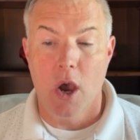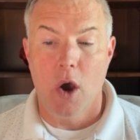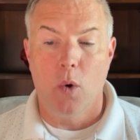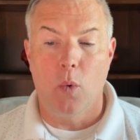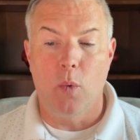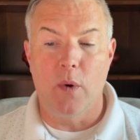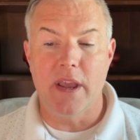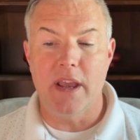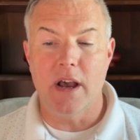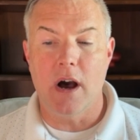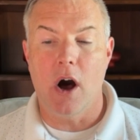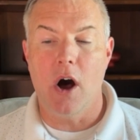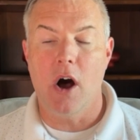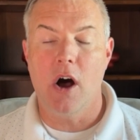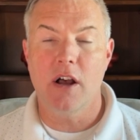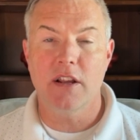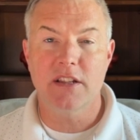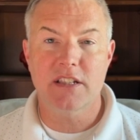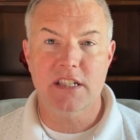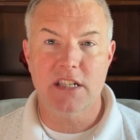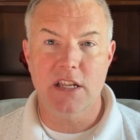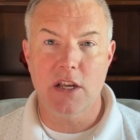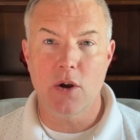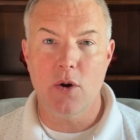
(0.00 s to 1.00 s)
We
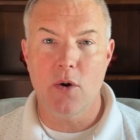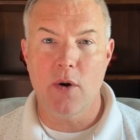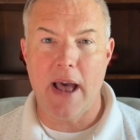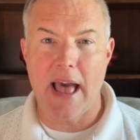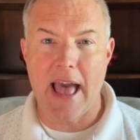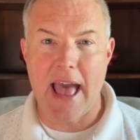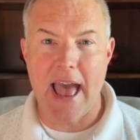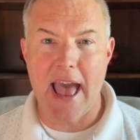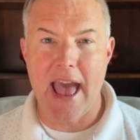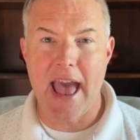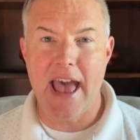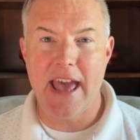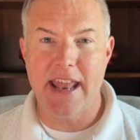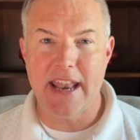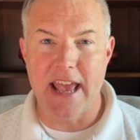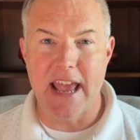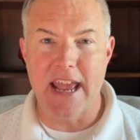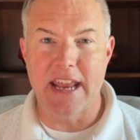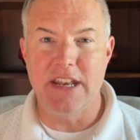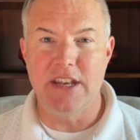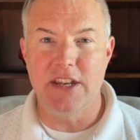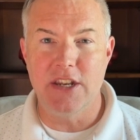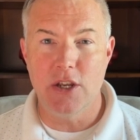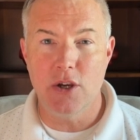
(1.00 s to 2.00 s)
also had
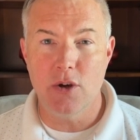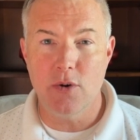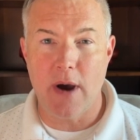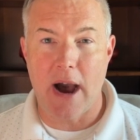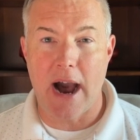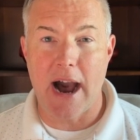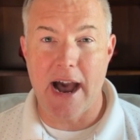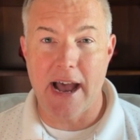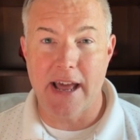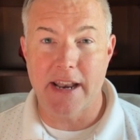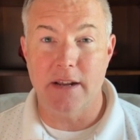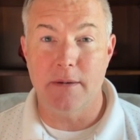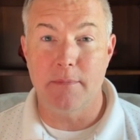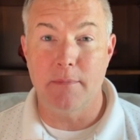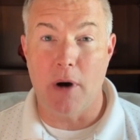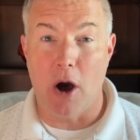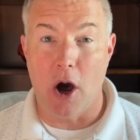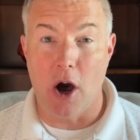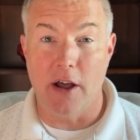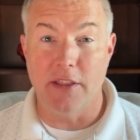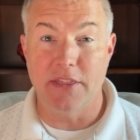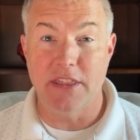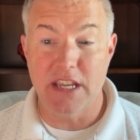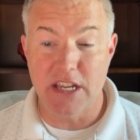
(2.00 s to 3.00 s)
a new item
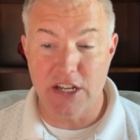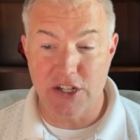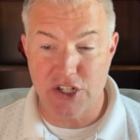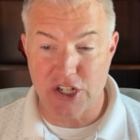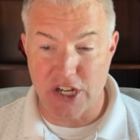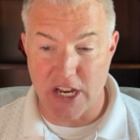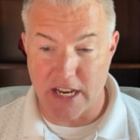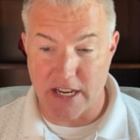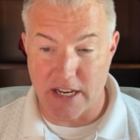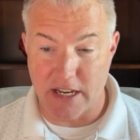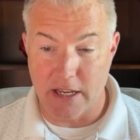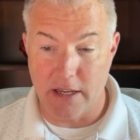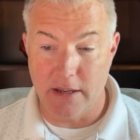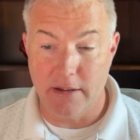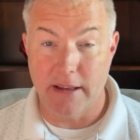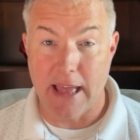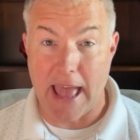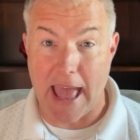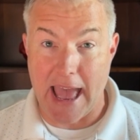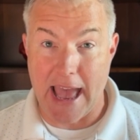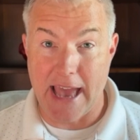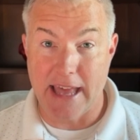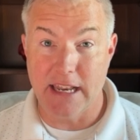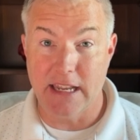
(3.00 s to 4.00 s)
on the agenda,
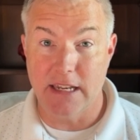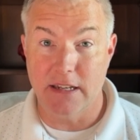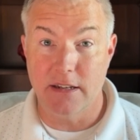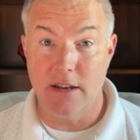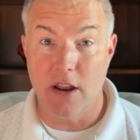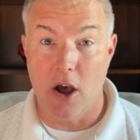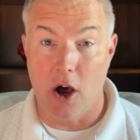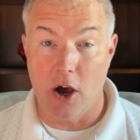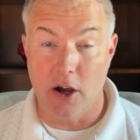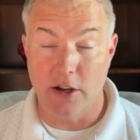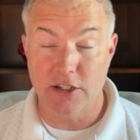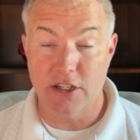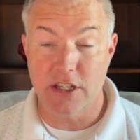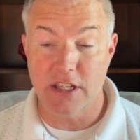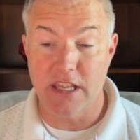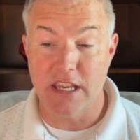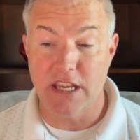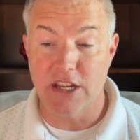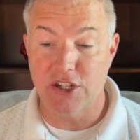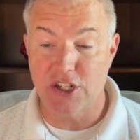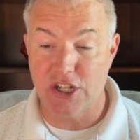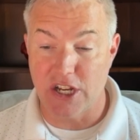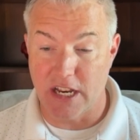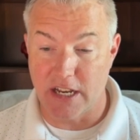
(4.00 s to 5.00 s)
added onto the
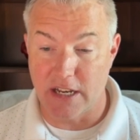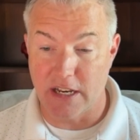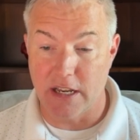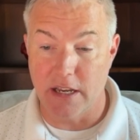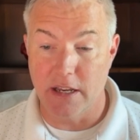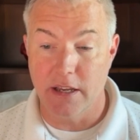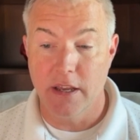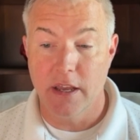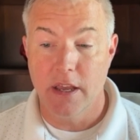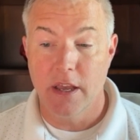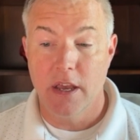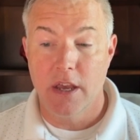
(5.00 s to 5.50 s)
agenda,